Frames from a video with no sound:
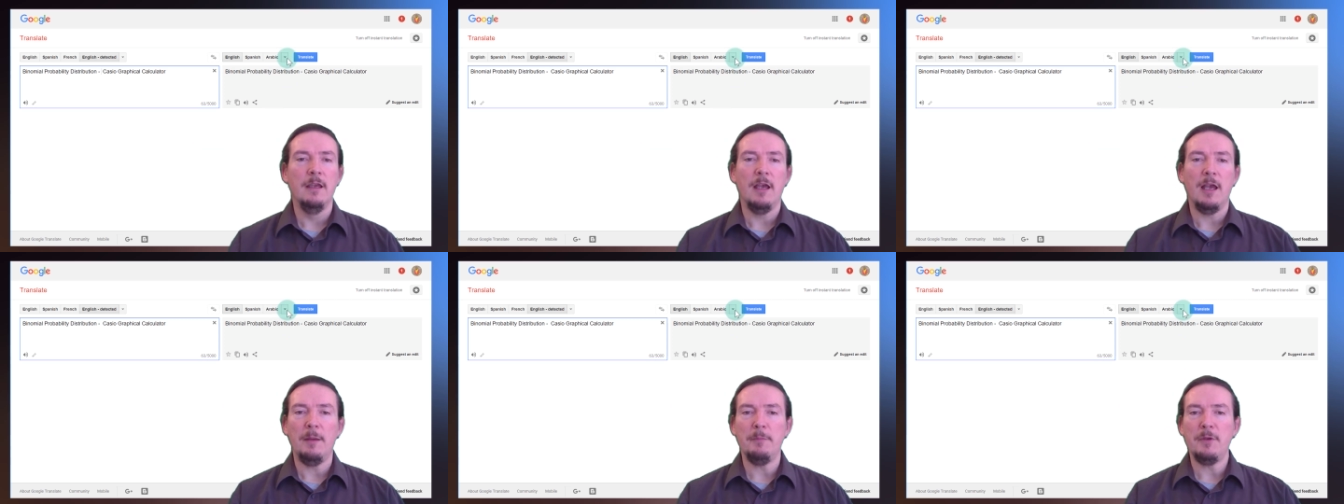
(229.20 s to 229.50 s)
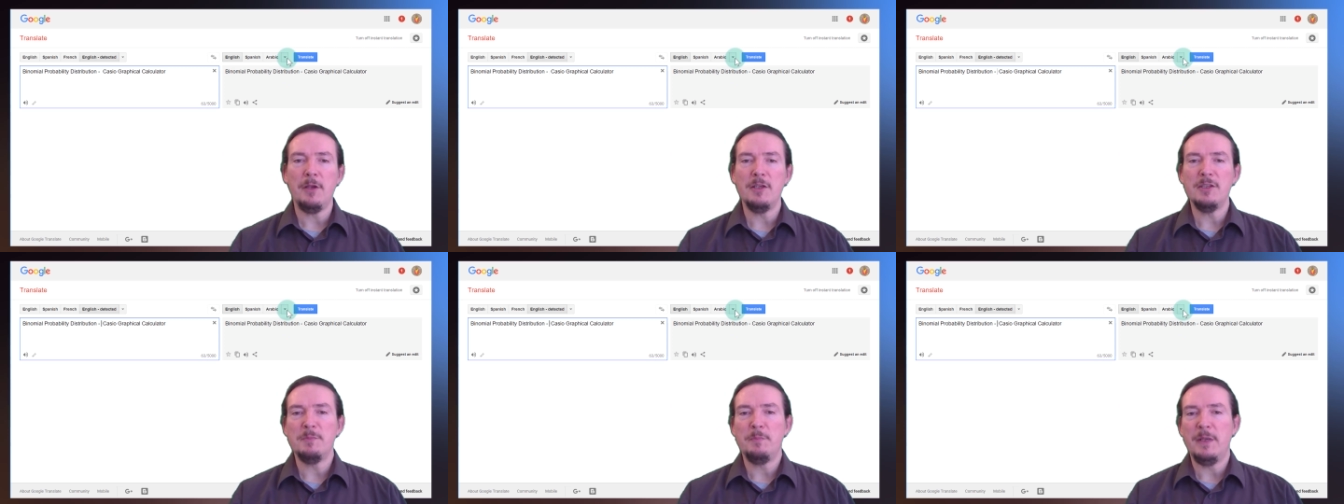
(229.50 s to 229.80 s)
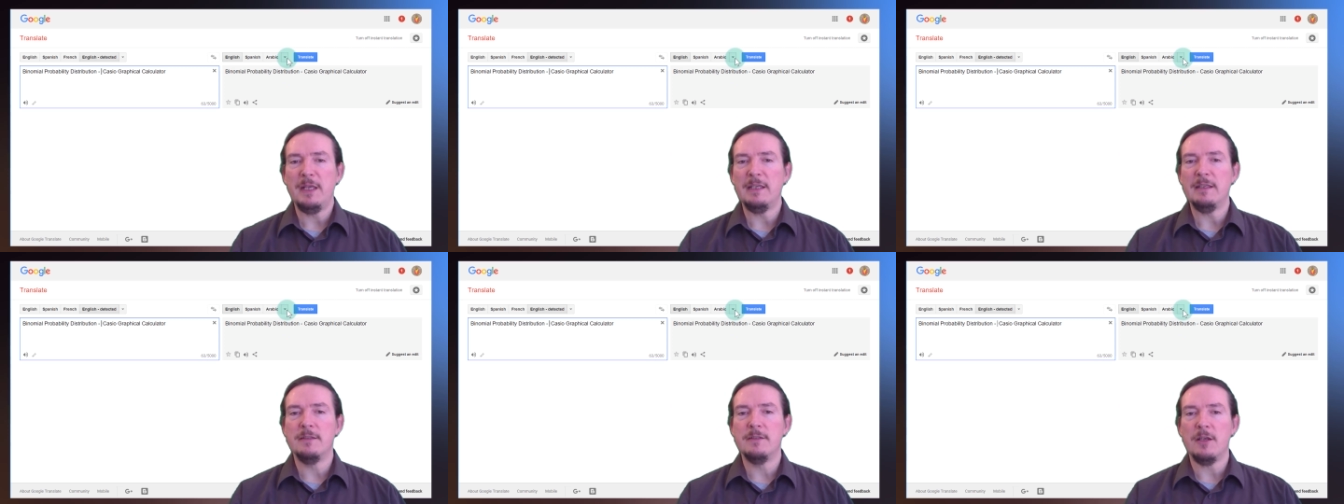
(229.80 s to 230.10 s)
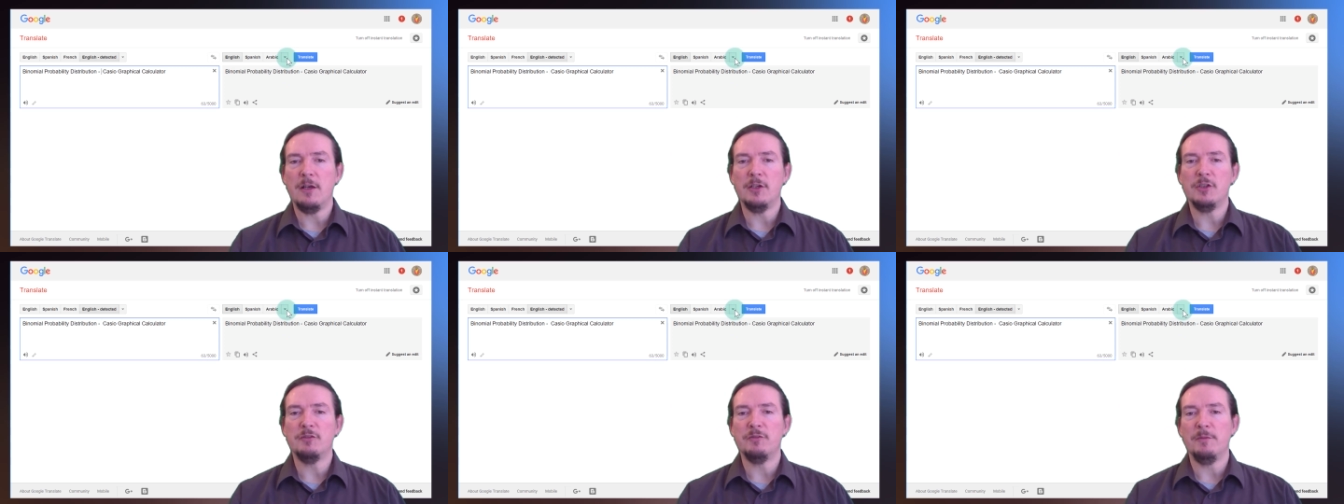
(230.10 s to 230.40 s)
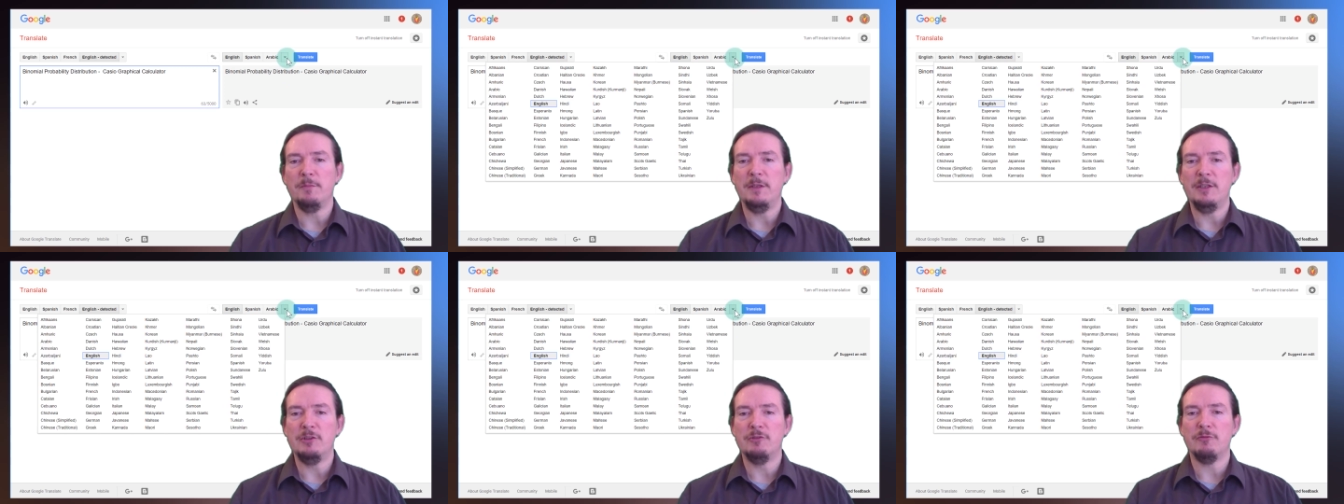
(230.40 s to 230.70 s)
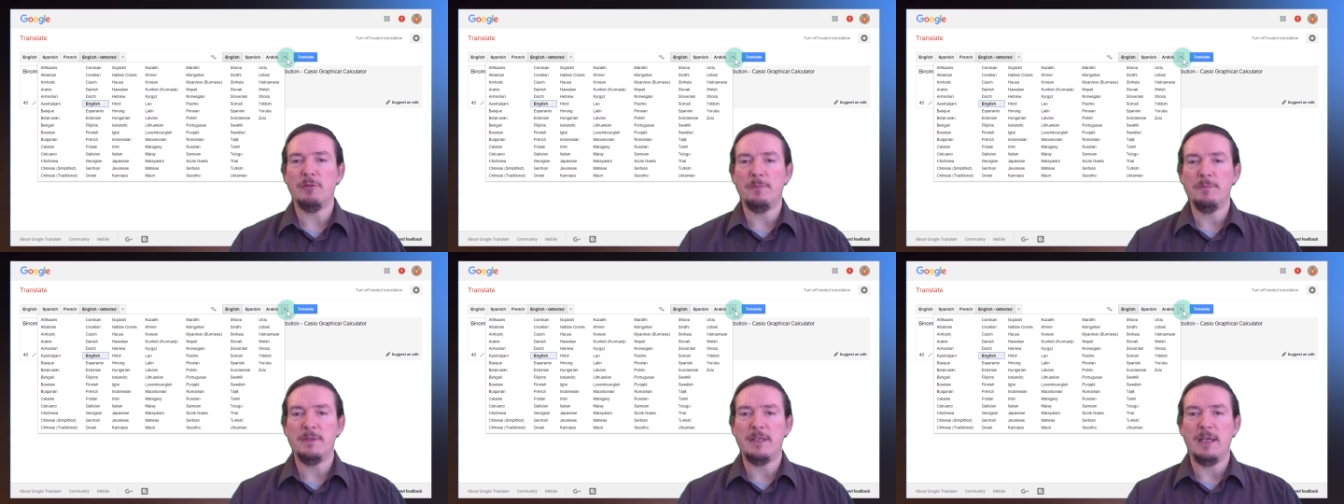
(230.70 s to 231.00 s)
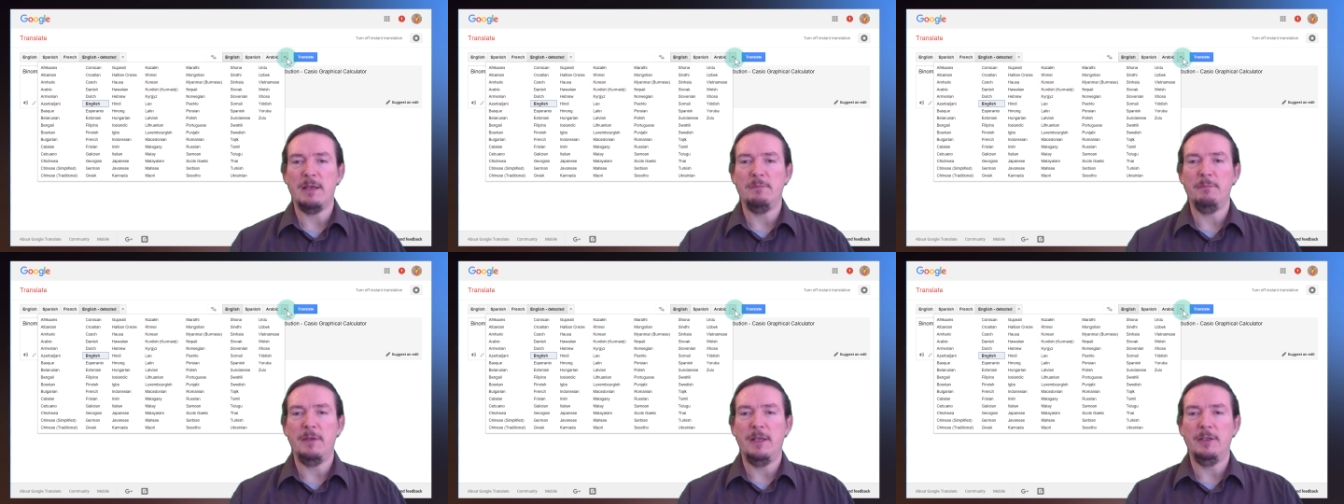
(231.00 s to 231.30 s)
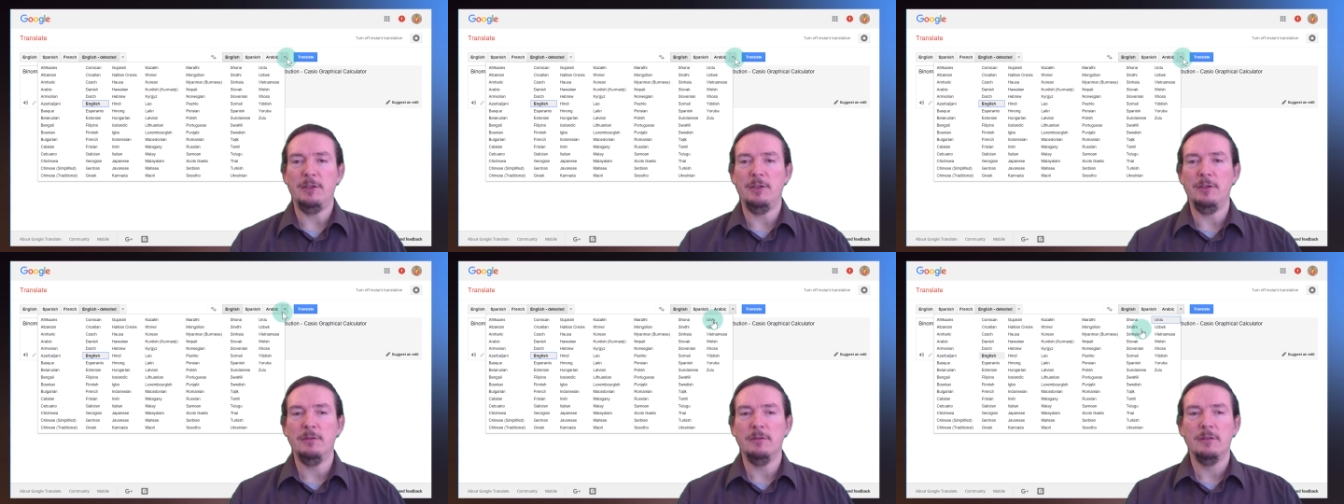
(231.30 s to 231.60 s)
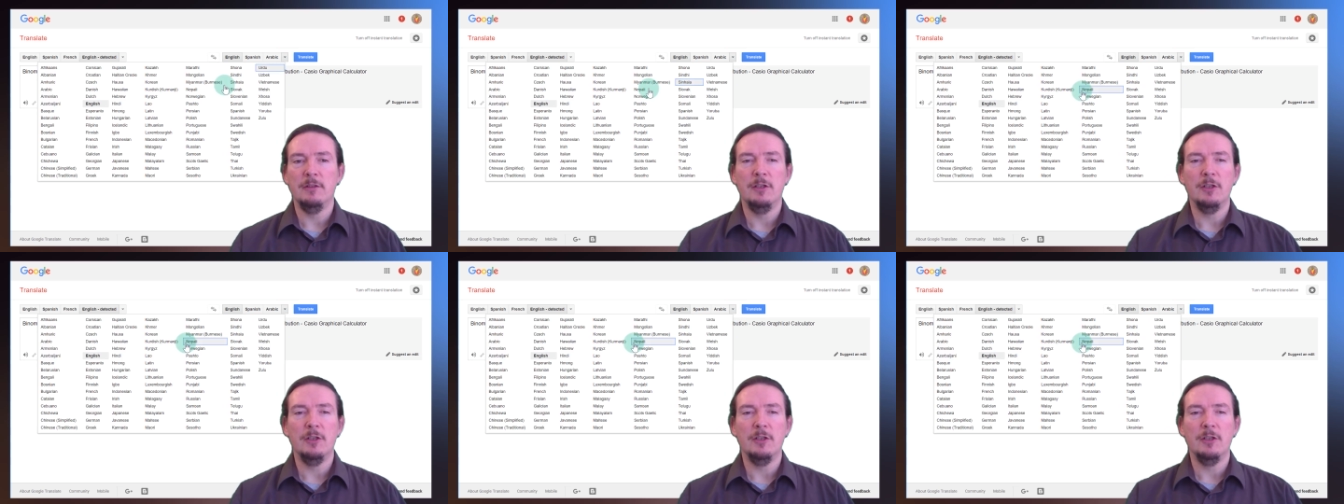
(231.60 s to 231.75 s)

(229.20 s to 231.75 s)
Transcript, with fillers: I'm going to pick Dutch from this drop-down menu,